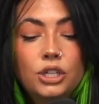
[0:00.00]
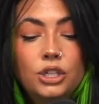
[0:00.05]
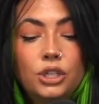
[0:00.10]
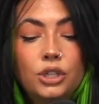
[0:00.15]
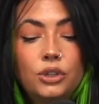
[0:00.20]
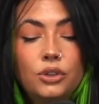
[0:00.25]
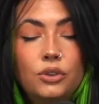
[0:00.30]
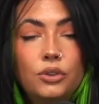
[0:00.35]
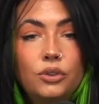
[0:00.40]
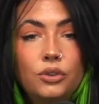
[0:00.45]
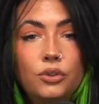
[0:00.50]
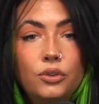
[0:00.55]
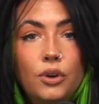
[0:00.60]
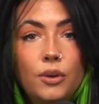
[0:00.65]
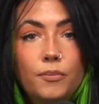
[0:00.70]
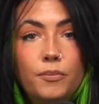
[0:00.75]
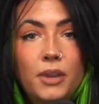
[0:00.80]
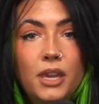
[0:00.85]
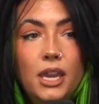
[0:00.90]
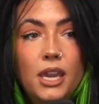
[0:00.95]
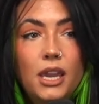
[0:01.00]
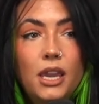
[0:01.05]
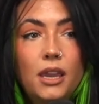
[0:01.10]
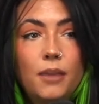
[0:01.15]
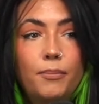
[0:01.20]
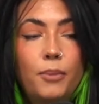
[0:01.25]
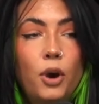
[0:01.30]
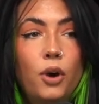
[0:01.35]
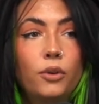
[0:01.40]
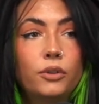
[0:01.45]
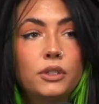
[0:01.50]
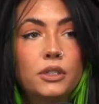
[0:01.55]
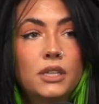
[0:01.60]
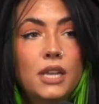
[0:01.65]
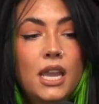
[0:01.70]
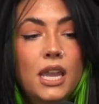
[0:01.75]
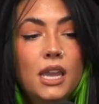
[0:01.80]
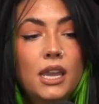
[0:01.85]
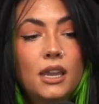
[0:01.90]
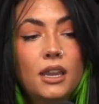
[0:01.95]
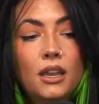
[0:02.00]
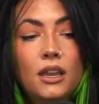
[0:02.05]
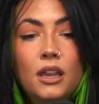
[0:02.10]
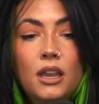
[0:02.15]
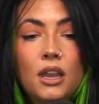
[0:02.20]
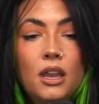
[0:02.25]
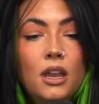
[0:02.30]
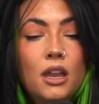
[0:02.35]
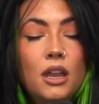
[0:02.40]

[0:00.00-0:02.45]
to be posting